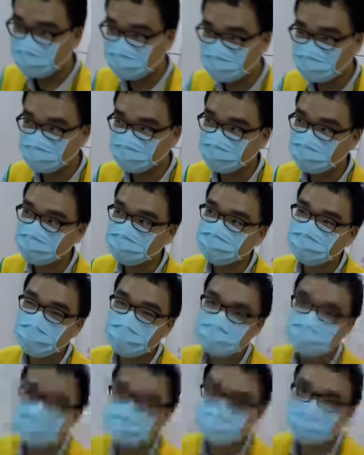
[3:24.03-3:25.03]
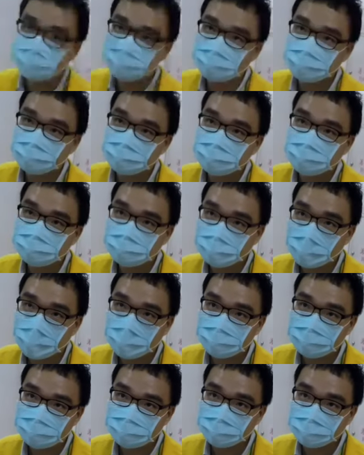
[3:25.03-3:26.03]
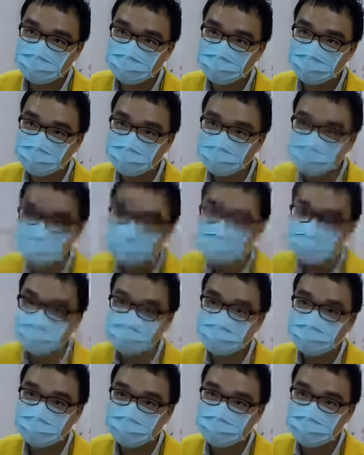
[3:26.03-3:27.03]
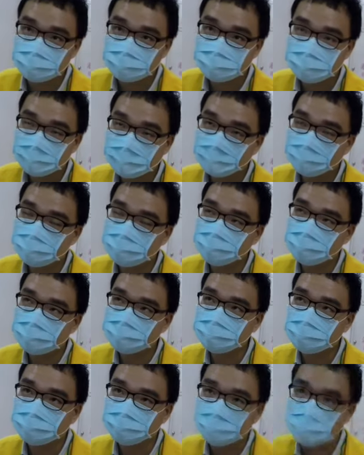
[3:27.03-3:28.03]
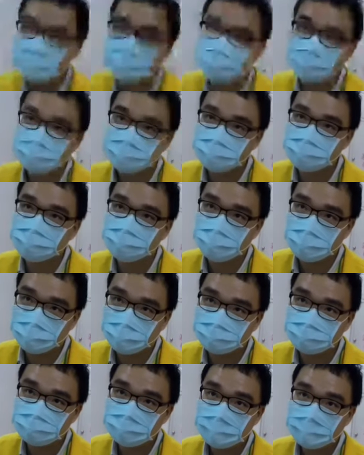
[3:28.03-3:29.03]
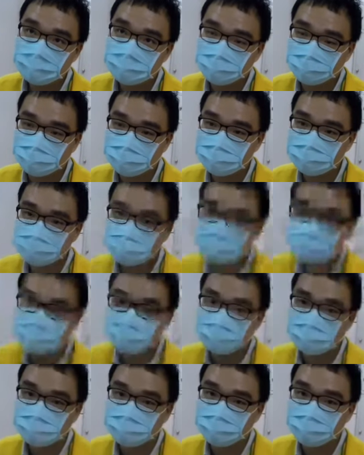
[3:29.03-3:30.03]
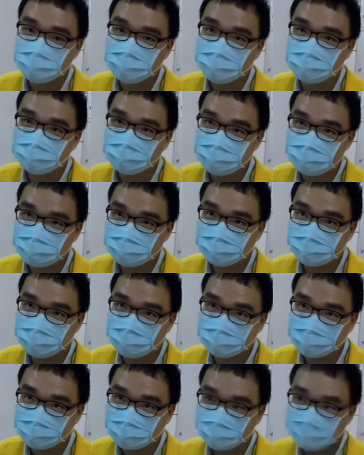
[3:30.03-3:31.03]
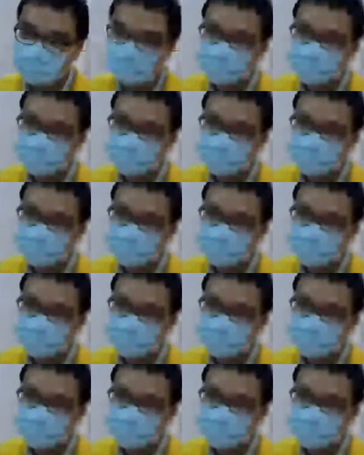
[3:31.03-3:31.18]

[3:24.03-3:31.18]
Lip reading: like which day you're quarantined for and you can't come out until midnight, all the rules you need to follow and taking your temperature and everything. And then after